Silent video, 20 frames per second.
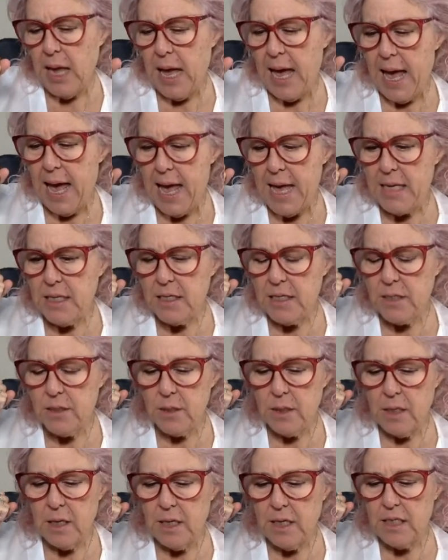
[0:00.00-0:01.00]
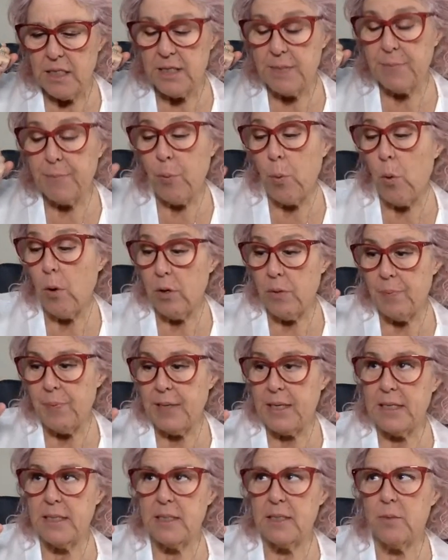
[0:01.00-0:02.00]
And it's important
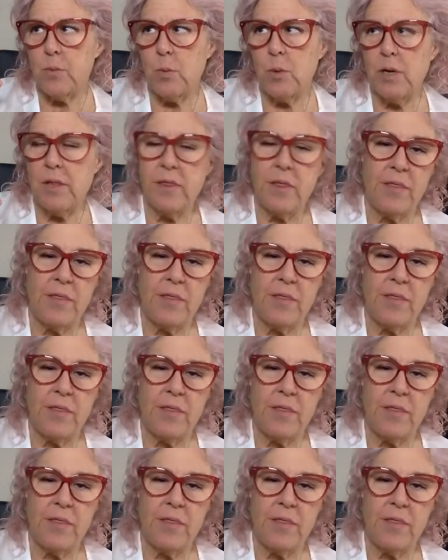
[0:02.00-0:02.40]
because one of